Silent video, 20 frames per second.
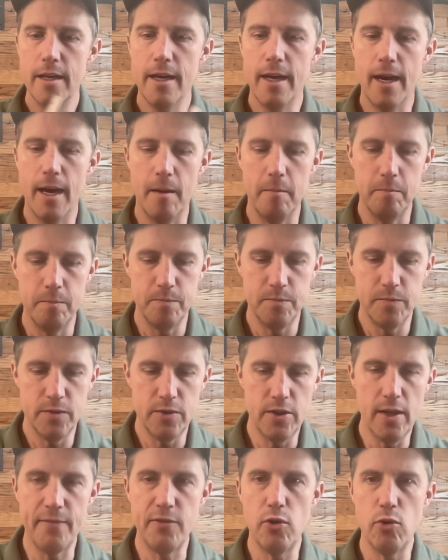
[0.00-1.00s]

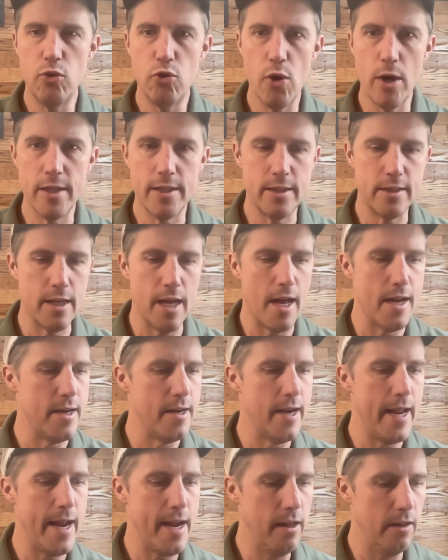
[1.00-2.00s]
You have two choices on
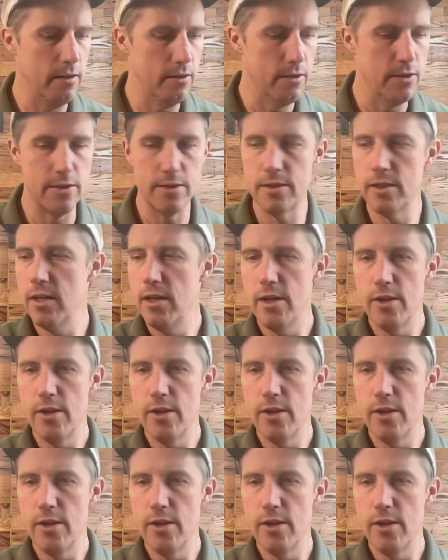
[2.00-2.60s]
nailers.